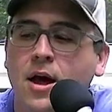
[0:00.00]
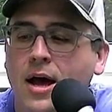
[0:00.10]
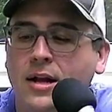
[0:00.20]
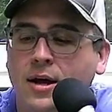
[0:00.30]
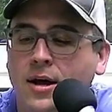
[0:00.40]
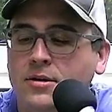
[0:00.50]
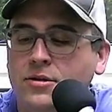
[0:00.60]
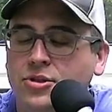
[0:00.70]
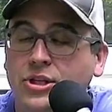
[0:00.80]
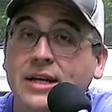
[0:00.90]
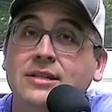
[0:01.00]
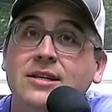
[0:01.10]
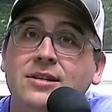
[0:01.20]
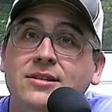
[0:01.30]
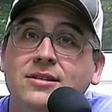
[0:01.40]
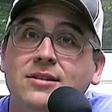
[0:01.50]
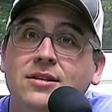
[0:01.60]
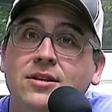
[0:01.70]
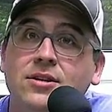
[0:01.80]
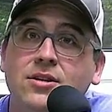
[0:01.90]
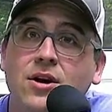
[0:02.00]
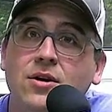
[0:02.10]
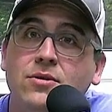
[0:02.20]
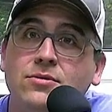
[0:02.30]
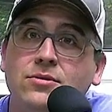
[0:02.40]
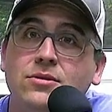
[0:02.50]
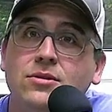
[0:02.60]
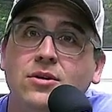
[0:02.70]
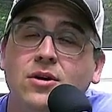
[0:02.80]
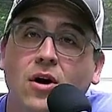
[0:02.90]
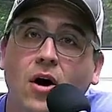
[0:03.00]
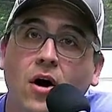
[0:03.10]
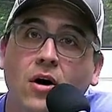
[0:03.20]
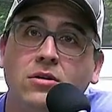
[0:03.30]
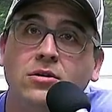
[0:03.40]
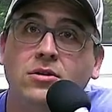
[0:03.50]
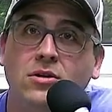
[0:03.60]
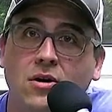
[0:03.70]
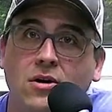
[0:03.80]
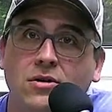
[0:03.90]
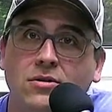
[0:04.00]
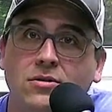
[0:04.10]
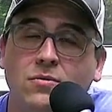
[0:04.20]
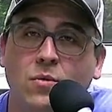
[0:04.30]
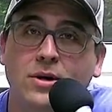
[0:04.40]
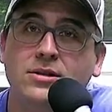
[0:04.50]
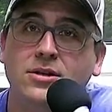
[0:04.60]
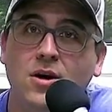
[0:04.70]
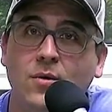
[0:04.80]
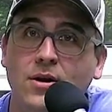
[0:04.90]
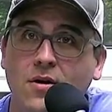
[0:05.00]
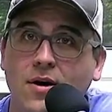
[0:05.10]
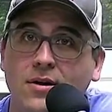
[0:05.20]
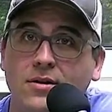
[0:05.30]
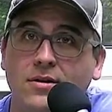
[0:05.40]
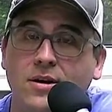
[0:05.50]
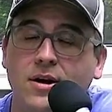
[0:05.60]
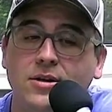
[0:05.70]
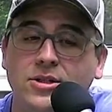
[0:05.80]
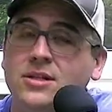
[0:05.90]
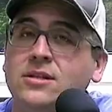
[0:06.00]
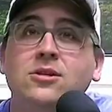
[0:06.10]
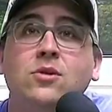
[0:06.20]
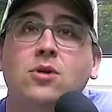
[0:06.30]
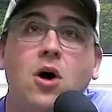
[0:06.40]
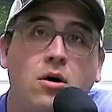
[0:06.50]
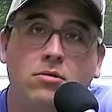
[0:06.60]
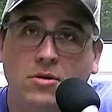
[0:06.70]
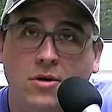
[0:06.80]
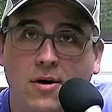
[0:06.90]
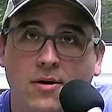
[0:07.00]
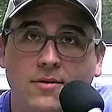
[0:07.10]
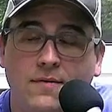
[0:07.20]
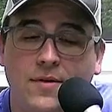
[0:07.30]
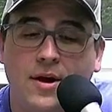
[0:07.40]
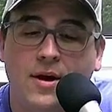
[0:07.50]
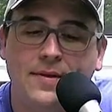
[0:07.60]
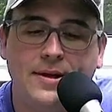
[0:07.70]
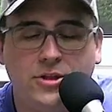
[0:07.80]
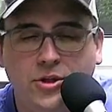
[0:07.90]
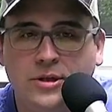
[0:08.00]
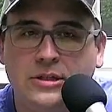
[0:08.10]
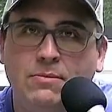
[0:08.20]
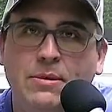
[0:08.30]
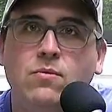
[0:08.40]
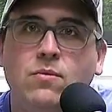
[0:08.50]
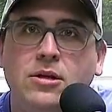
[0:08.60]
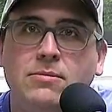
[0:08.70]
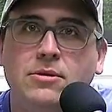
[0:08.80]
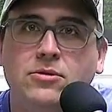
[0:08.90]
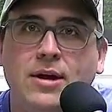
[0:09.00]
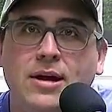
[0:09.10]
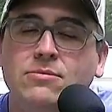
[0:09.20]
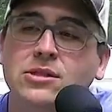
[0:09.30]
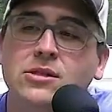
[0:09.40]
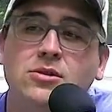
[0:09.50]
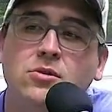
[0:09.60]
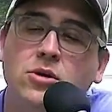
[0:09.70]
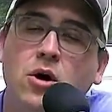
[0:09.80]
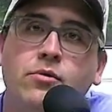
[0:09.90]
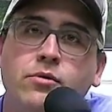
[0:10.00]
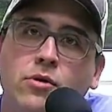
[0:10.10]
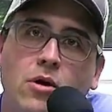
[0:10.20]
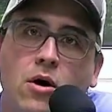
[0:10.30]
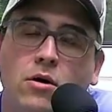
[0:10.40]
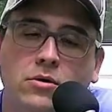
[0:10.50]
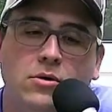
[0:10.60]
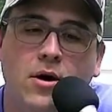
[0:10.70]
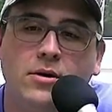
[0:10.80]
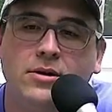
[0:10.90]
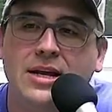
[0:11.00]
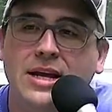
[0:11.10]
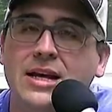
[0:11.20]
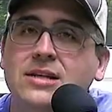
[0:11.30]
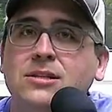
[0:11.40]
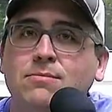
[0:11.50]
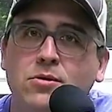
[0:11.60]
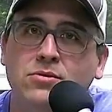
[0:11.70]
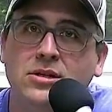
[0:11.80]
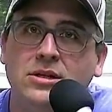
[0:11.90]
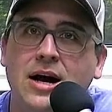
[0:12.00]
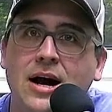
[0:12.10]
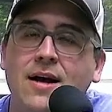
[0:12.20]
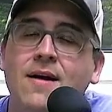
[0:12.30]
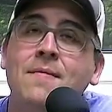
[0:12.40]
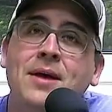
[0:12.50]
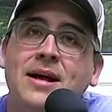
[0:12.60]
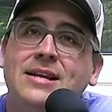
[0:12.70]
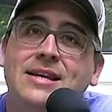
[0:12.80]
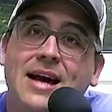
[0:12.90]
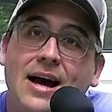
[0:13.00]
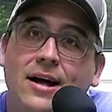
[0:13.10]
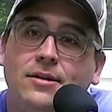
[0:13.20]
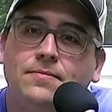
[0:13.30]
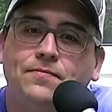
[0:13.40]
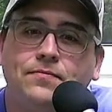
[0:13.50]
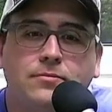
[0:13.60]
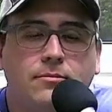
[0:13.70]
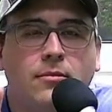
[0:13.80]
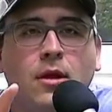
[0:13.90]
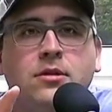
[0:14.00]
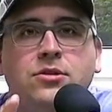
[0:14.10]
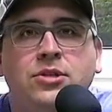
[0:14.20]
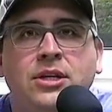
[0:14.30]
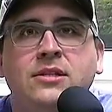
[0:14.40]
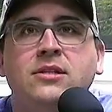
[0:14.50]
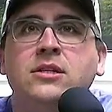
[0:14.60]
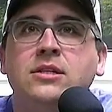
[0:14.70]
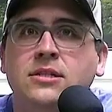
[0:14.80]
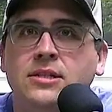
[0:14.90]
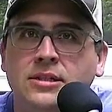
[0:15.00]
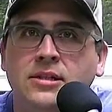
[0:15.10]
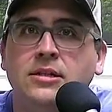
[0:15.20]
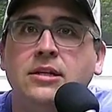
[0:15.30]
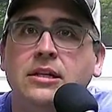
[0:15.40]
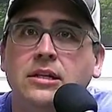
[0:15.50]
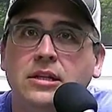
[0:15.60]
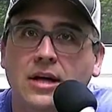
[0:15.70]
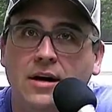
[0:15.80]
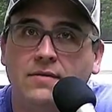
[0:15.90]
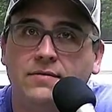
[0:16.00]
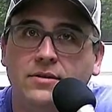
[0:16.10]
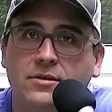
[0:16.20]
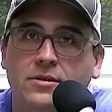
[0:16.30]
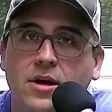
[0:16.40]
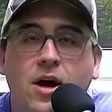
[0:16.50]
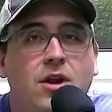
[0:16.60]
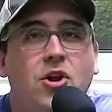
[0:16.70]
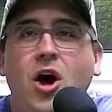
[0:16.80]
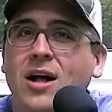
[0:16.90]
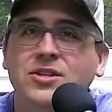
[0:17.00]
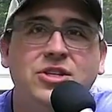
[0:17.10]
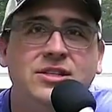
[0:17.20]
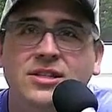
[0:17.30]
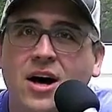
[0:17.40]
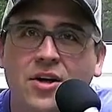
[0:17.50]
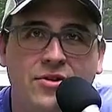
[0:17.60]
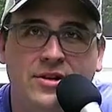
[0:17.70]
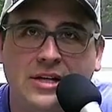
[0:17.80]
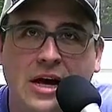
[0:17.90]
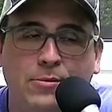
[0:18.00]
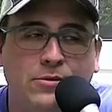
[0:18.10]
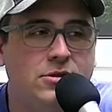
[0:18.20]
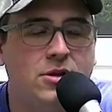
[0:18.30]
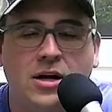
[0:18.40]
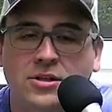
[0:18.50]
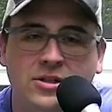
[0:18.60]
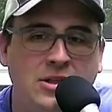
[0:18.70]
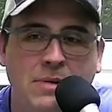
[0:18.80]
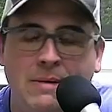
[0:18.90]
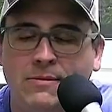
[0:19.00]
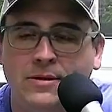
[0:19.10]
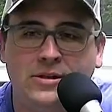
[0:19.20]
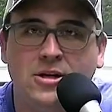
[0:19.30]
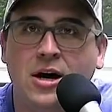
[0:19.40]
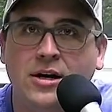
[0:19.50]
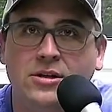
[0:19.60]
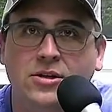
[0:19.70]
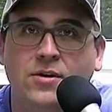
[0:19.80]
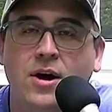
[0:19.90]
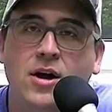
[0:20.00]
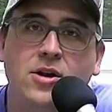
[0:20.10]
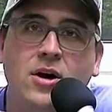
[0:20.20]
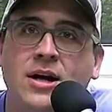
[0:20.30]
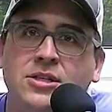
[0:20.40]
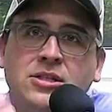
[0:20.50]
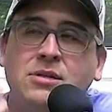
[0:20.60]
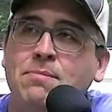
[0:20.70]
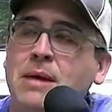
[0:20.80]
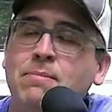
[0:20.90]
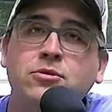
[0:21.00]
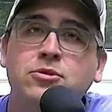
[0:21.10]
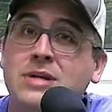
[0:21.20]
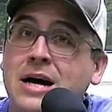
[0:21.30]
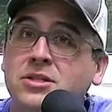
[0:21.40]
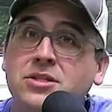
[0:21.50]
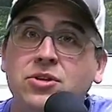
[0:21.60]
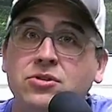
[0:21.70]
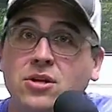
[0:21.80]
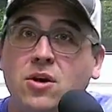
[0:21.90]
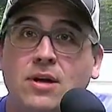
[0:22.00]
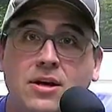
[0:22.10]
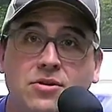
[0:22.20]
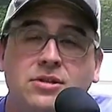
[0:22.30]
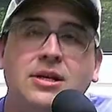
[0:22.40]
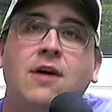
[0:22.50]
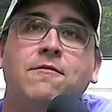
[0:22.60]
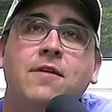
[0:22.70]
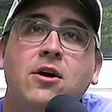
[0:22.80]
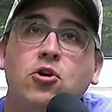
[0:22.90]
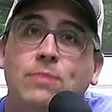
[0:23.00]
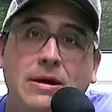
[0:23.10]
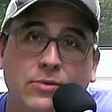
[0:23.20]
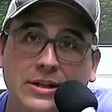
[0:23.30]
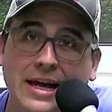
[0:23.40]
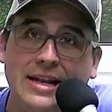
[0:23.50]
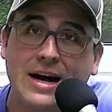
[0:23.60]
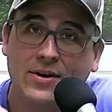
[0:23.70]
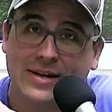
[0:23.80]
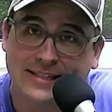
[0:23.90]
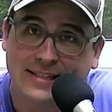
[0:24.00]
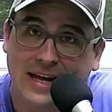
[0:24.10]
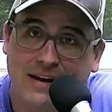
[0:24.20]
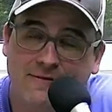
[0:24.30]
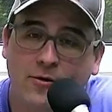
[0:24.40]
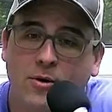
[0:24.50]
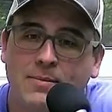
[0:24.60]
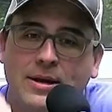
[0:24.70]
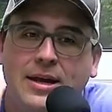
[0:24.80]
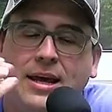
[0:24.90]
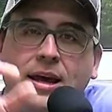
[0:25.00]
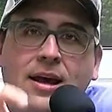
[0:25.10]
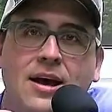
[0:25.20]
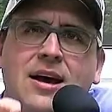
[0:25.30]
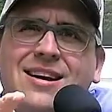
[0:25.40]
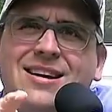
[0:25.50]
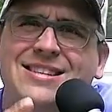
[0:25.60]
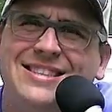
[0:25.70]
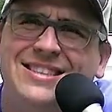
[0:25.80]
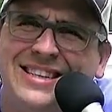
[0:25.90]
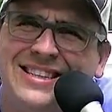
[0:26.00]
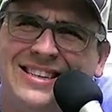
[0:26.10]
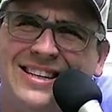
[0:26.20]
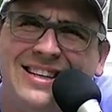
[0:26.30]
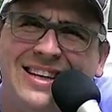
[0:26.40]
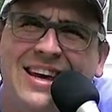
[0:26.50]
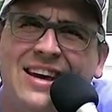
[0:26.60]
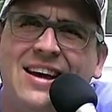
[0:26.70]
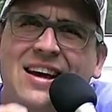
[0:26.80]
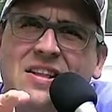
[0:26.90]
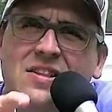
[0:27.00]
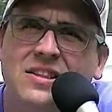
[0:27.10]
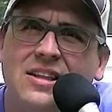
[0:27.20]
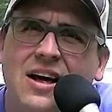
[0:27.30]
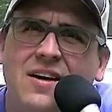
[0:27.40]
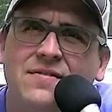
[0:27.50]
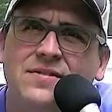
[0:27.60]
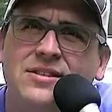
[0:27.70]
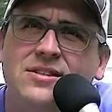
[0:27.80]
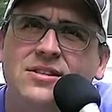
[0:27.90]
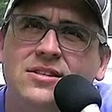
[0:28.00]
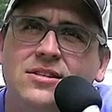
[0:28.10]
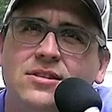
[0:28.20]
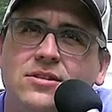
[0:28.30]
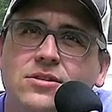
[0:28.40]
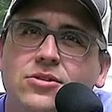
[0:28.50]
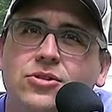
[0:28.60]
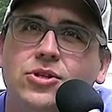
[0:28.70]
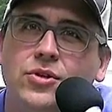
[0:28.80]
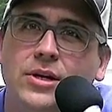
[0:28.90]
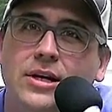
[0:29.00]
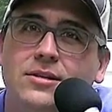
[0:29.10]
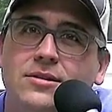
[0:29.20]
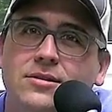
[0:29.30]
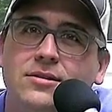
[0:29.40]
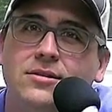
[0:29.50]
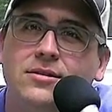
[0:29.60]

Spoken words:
And Jesus knows all along what's going on. Jesus knows all along that Judas would be the one to betray him. Jesus knows all along that he is supposed to die. And yet, Jesus consistently loves not just the other disciples, not just the people he's talking to, not just the people 2,000 years ago like yourself, whom he will lay down his life for, but he consistently loves Judas.